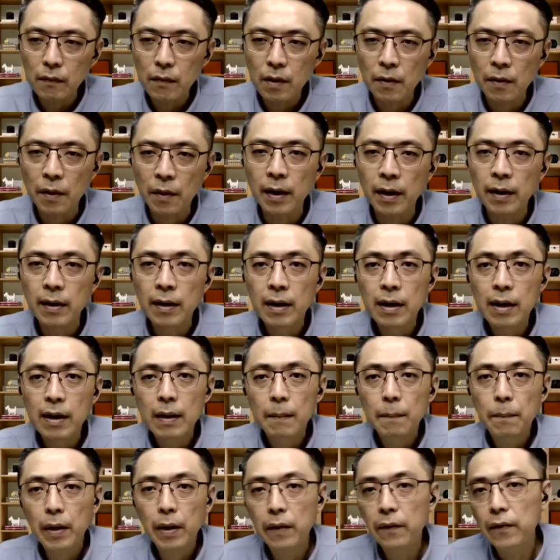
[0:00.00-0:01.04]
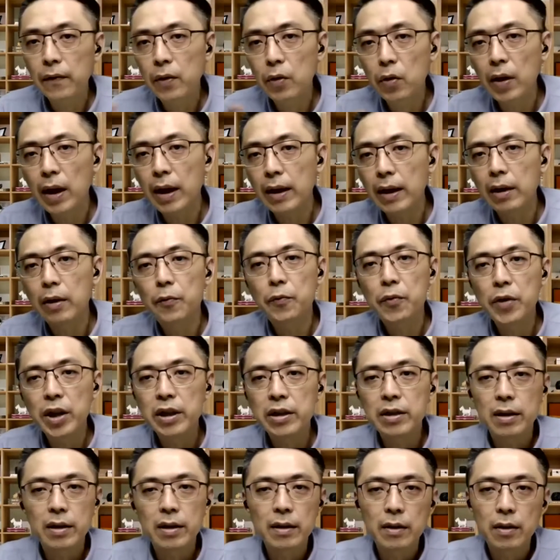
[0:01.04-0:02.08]
All right. But if you look at the
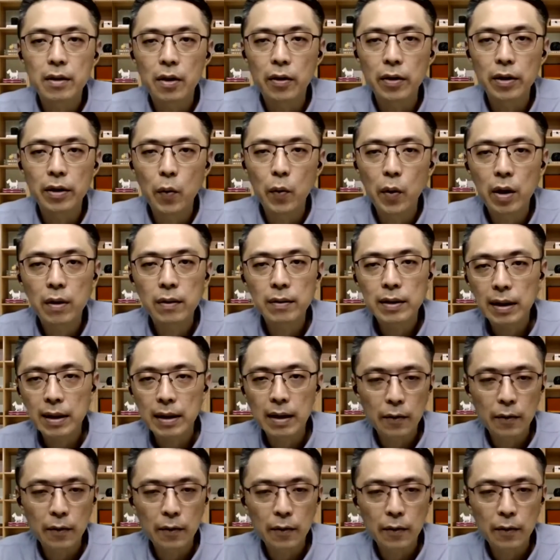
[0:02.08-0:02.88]
rich or the wealthy,